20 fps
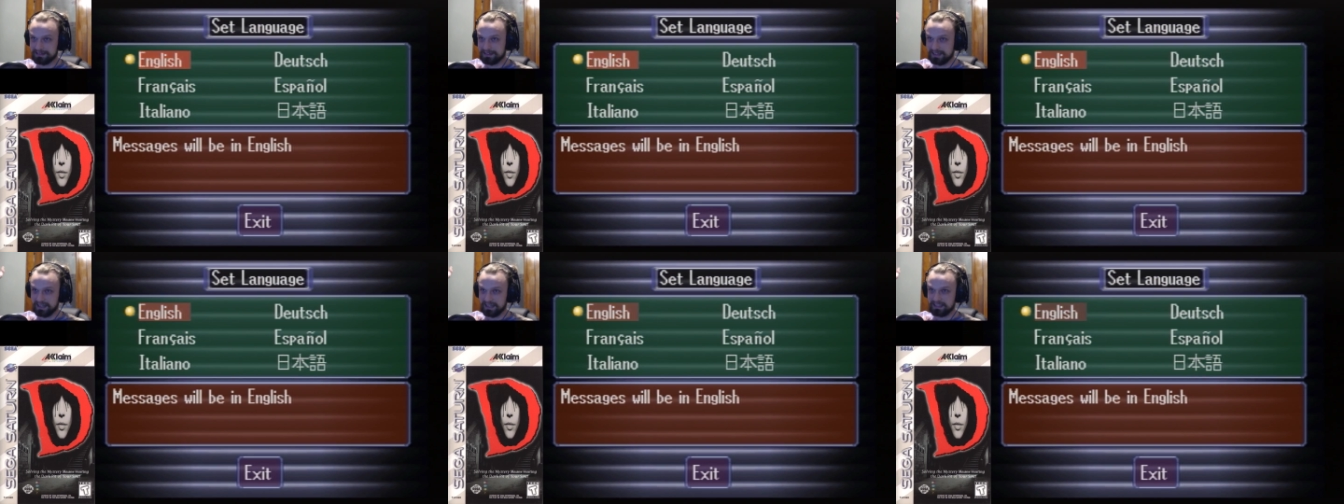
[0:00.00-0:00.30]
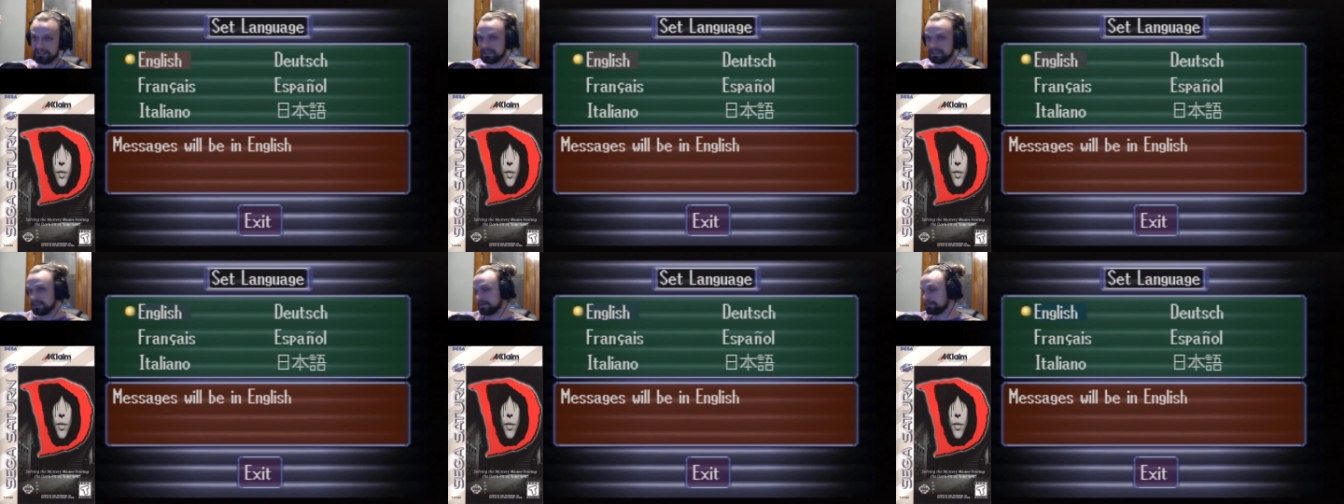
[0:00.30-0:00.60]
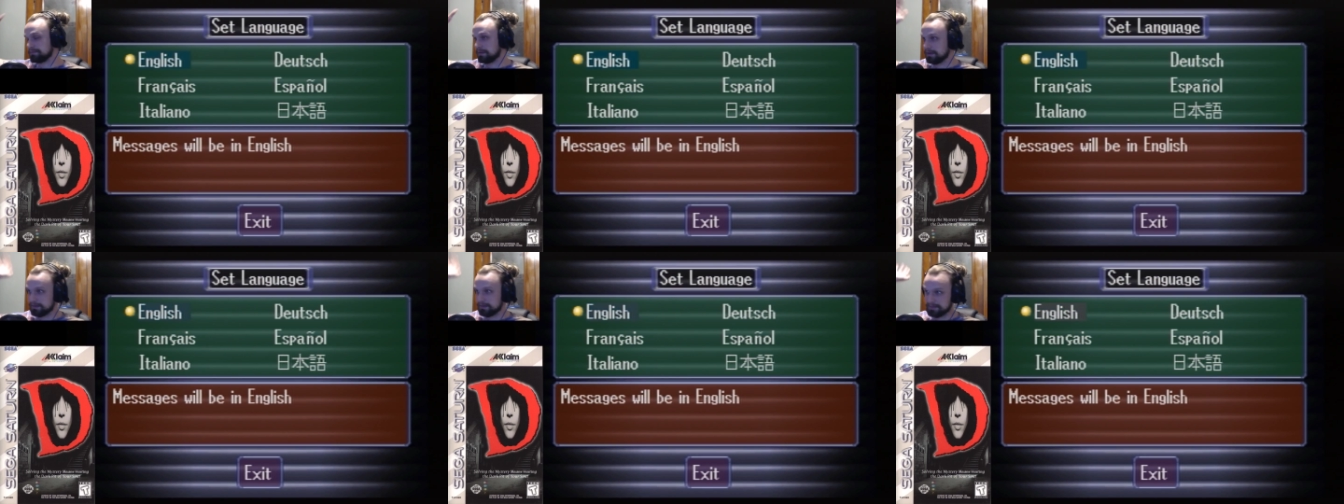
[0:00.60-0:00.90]
and get a
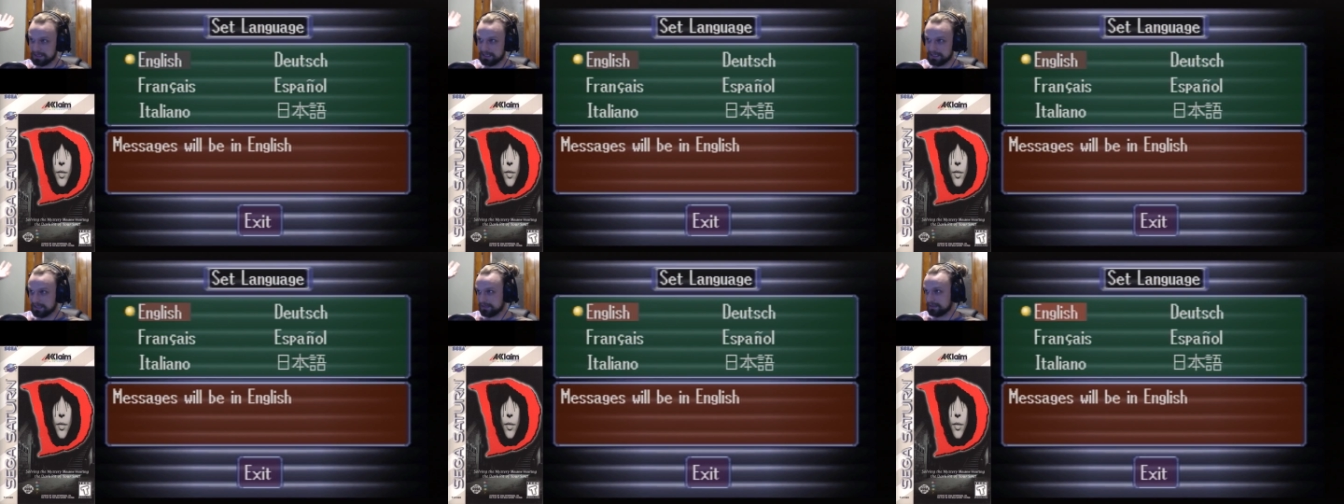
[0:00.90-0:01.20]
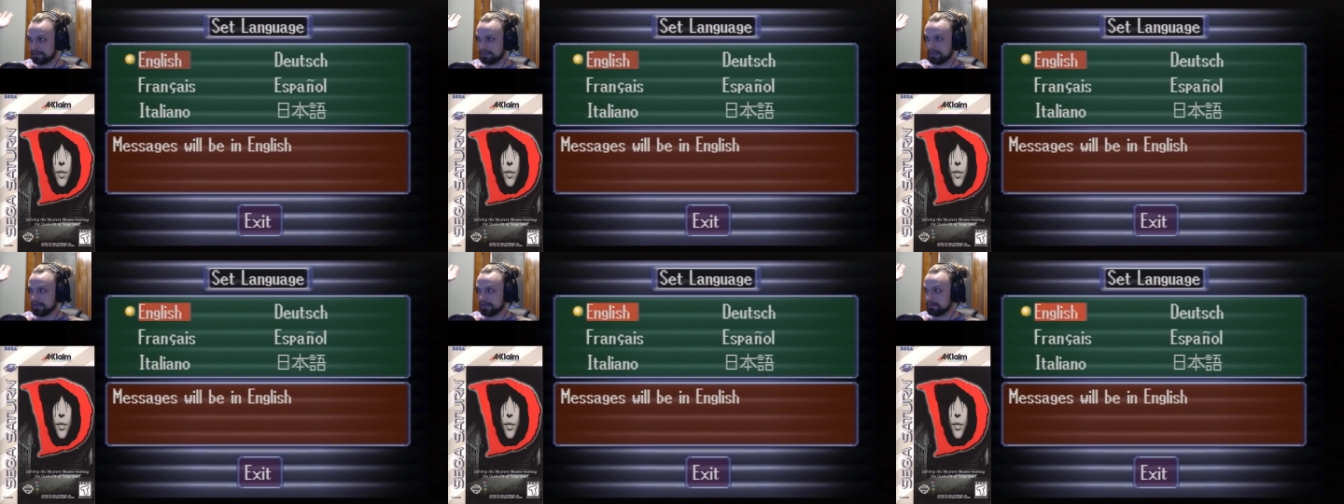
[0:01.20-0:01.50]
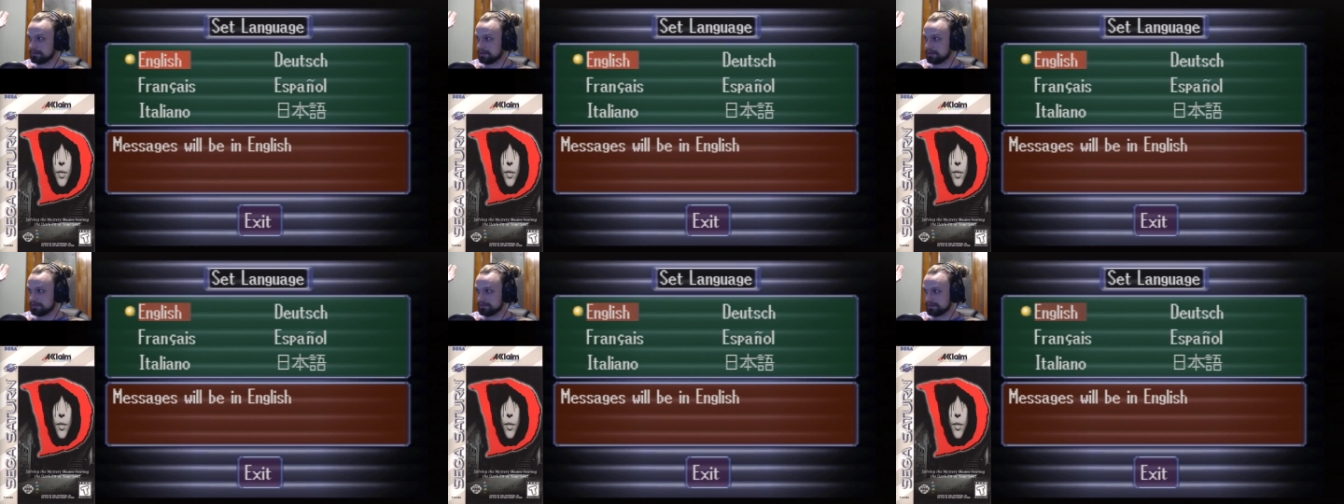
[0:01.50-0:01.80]
permadeath
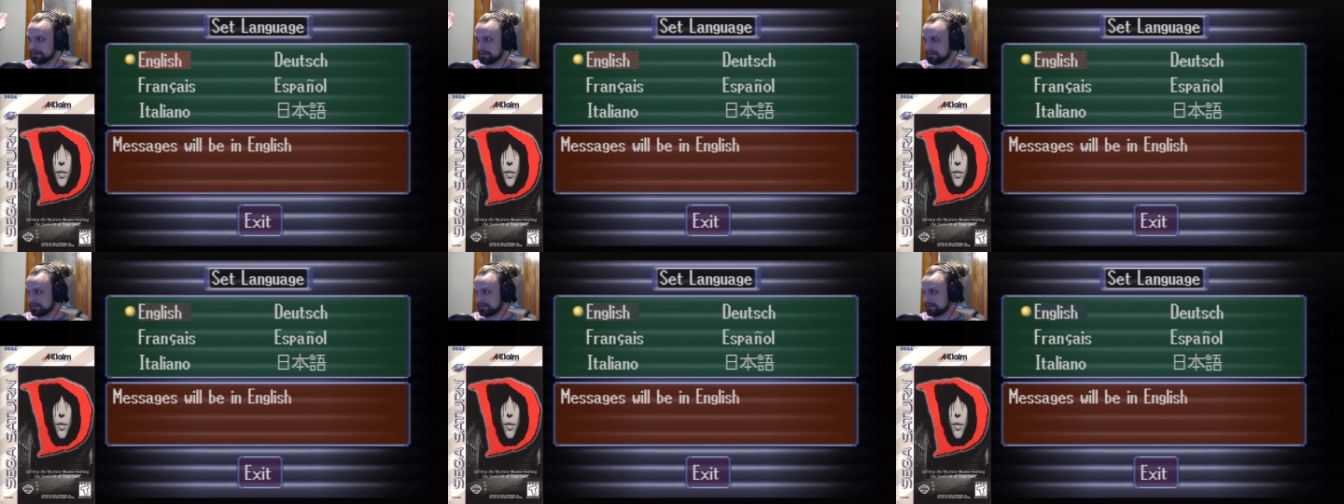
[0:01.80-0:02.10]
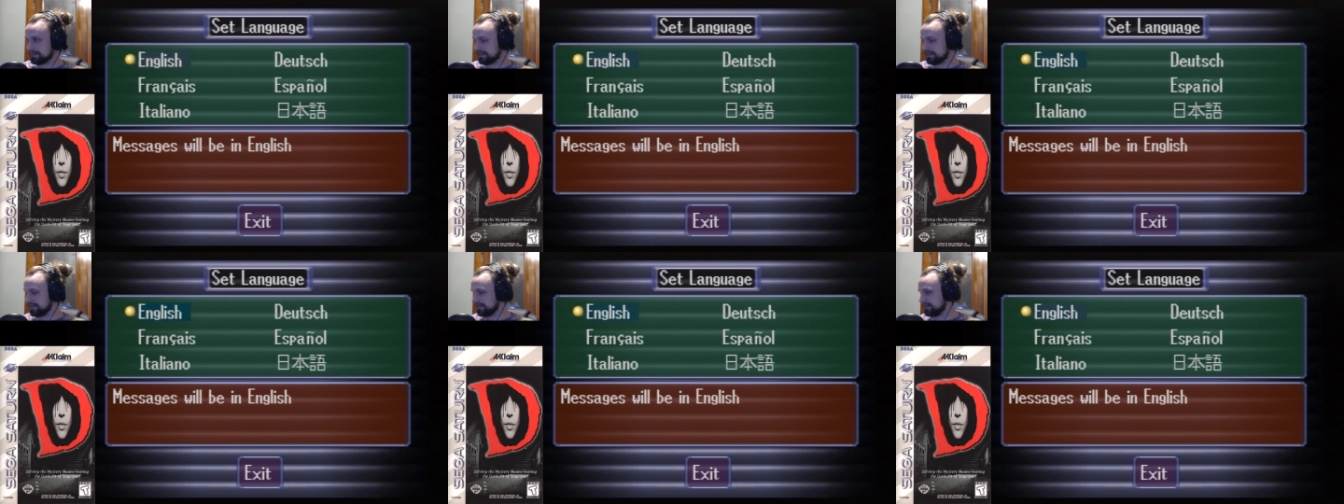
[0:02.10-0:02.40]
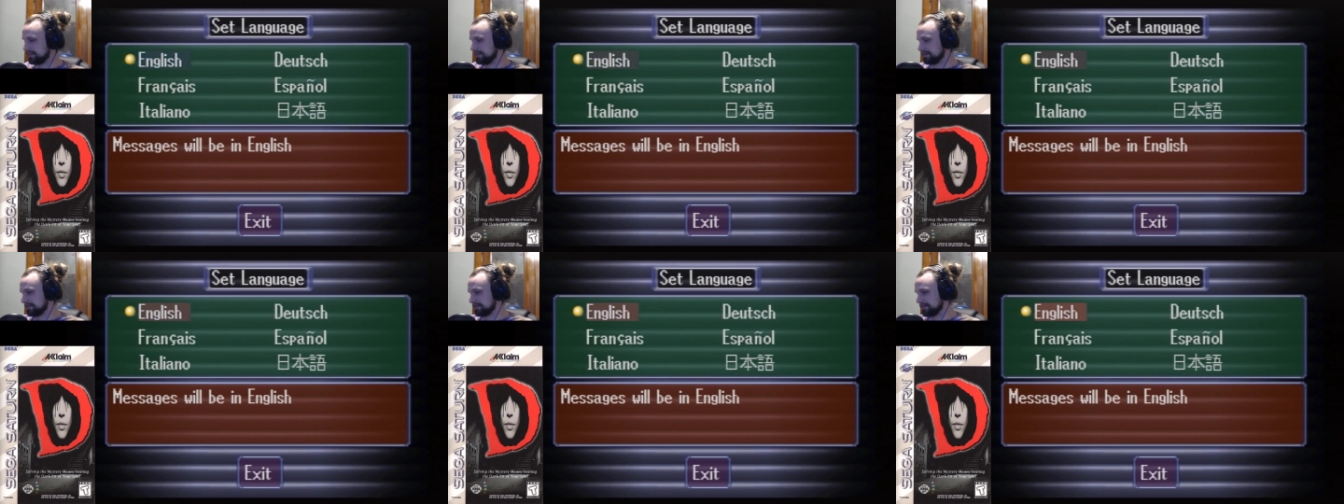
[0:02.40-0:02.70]
game over since there are
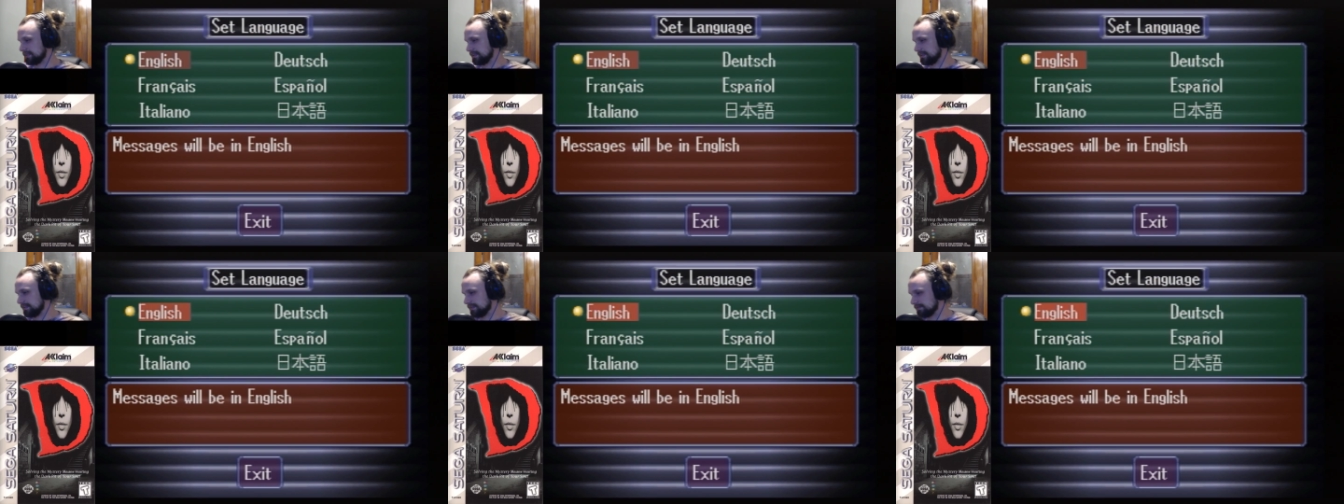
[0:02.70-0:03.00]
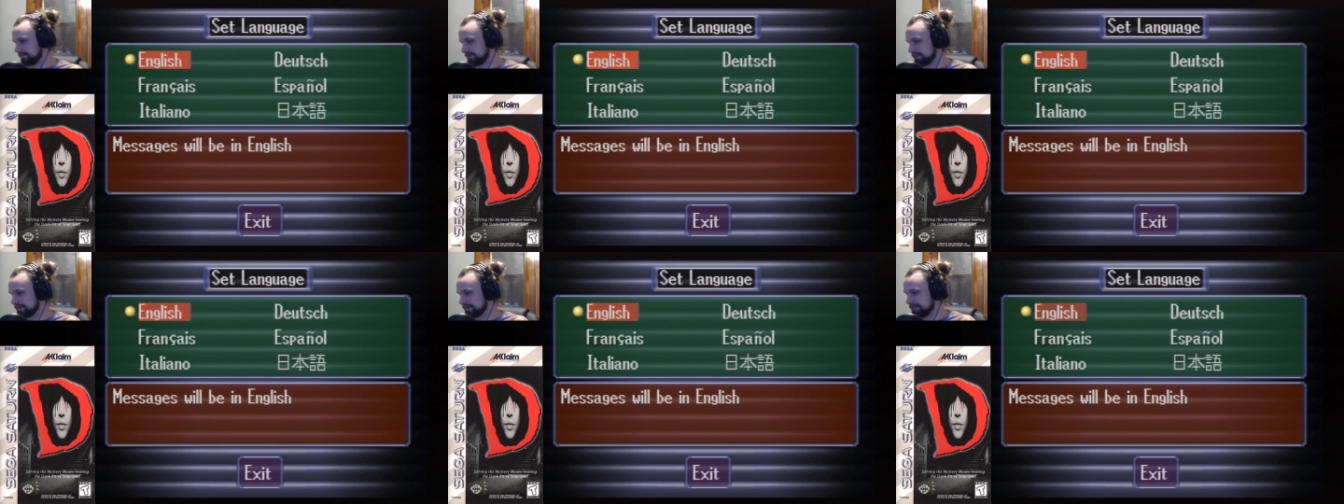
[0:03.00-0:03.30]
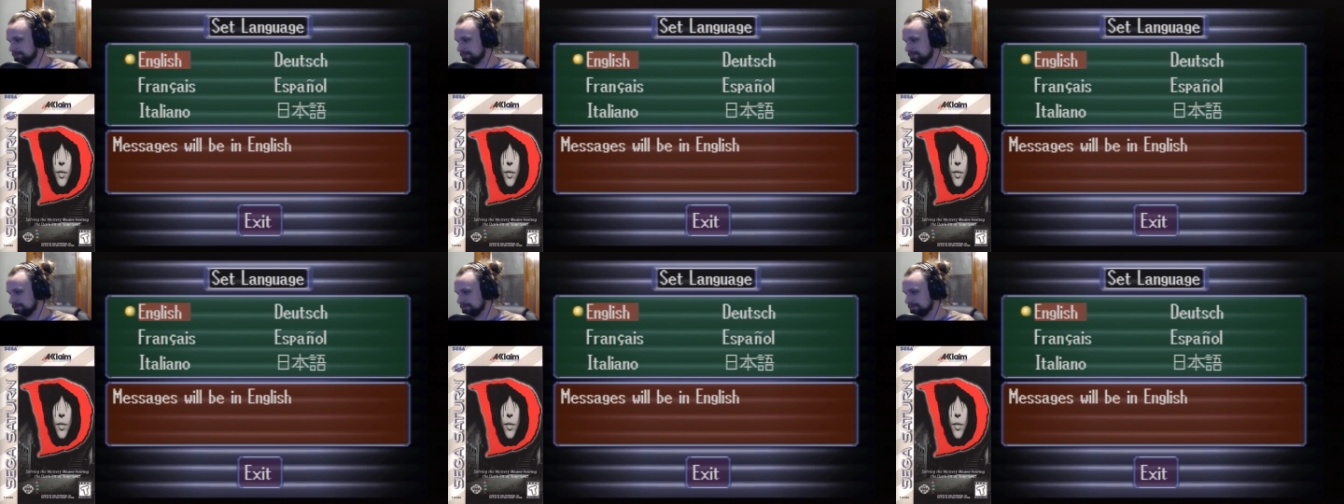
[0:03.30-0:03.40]
no saves.